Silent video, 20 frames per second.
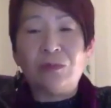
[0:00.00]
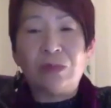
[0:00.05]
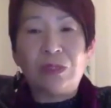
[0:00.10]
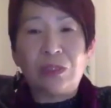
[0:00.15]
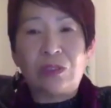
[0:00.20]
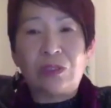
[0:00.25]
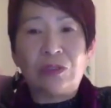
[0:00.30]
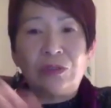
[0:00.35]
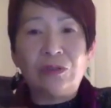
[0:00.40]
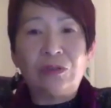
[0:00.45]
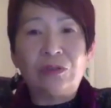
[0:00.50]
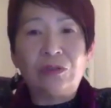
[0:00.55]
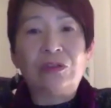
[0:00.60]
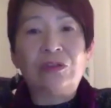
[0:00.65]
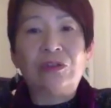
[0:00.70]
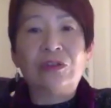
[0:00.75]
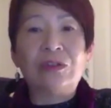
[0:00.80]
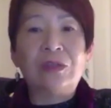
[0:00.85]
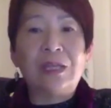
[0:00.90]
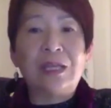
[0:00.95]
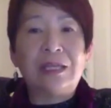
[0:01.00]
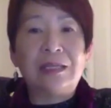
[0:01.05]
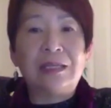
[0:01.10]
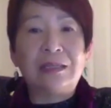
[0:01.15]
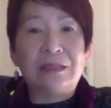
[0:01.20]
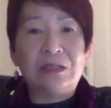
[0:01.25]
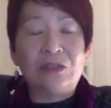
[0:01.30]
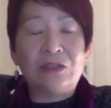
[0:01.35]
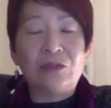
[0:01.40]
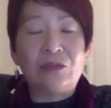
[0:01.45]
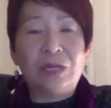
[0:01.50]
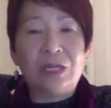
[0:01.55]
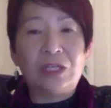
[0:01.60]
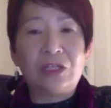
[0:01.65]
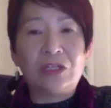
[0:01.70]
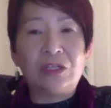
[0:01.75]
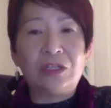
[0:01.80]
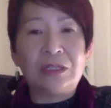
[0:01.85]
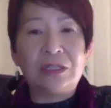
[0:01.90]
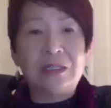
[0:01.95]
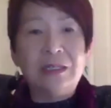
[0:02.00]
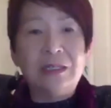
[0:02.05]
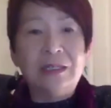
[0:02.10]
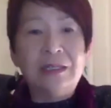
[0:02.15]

but to their situation.